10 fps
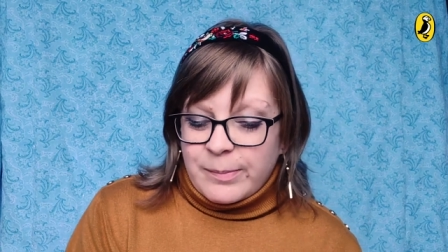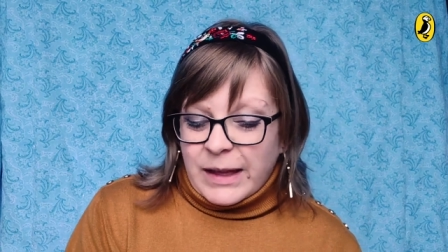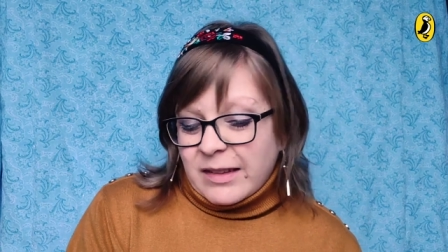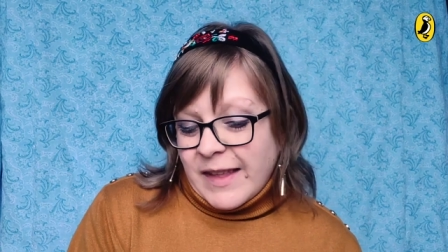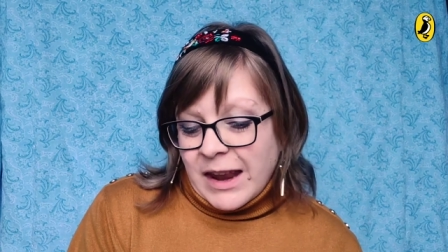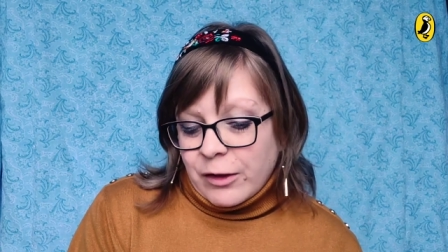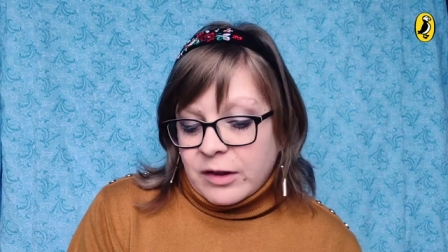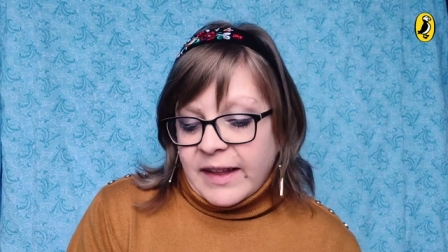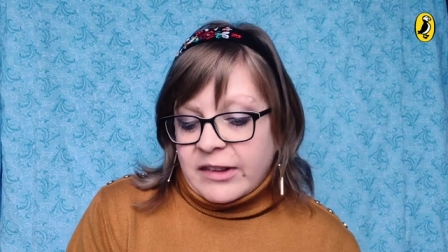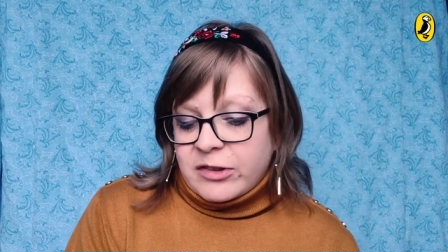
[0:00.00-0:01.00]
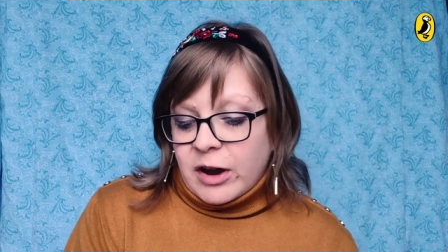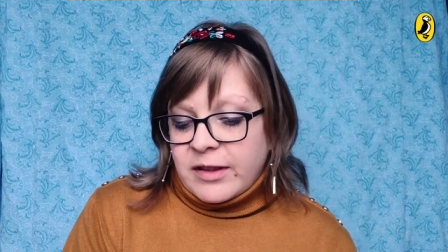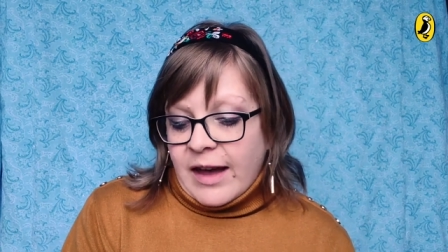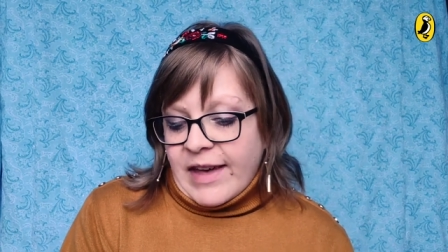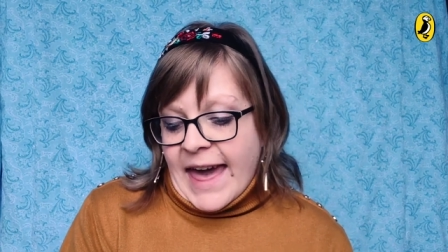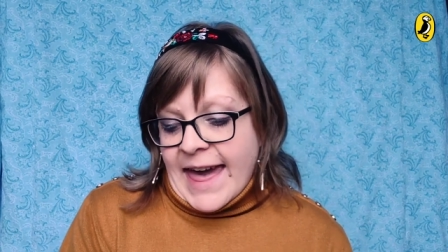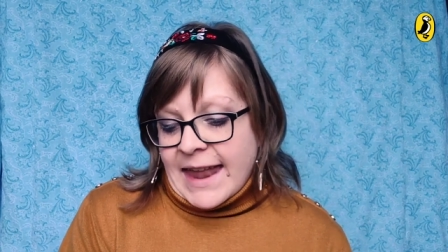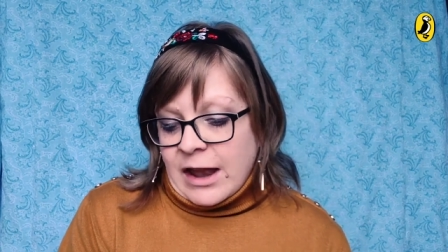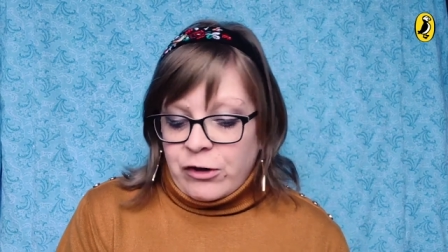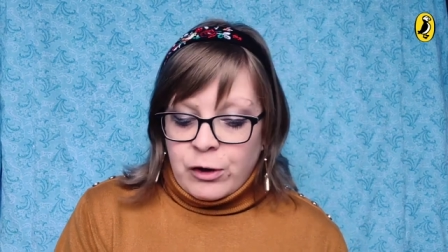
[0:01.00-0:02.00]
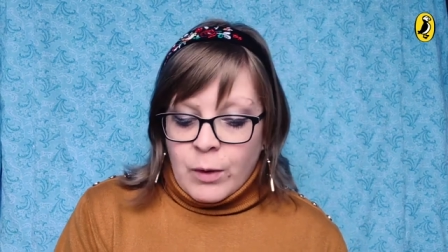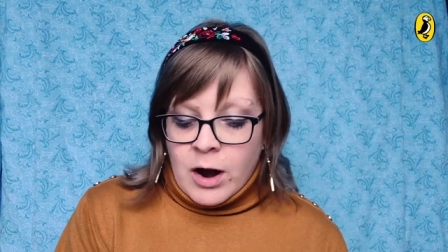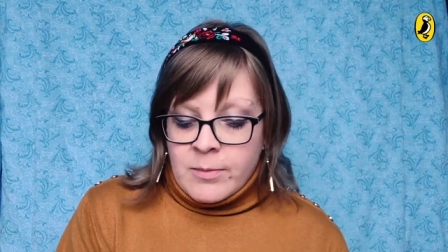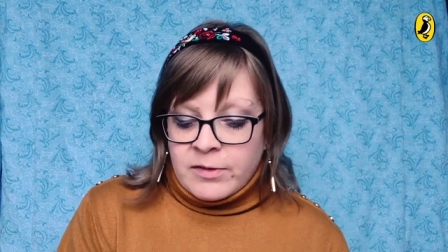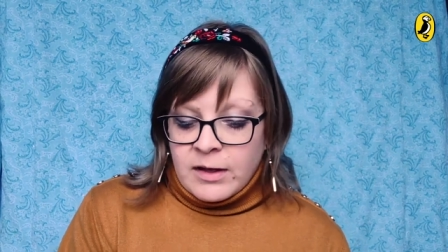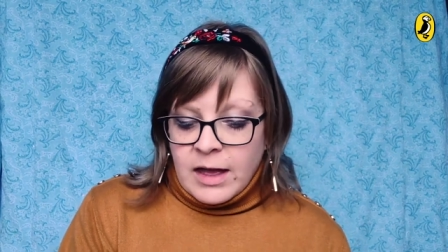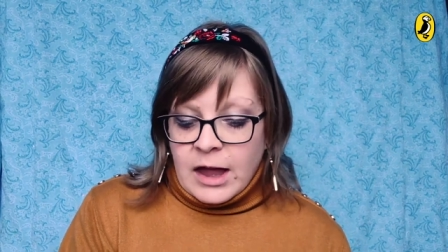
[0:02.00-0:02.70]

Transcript: because then it looks like stars have a head and two arms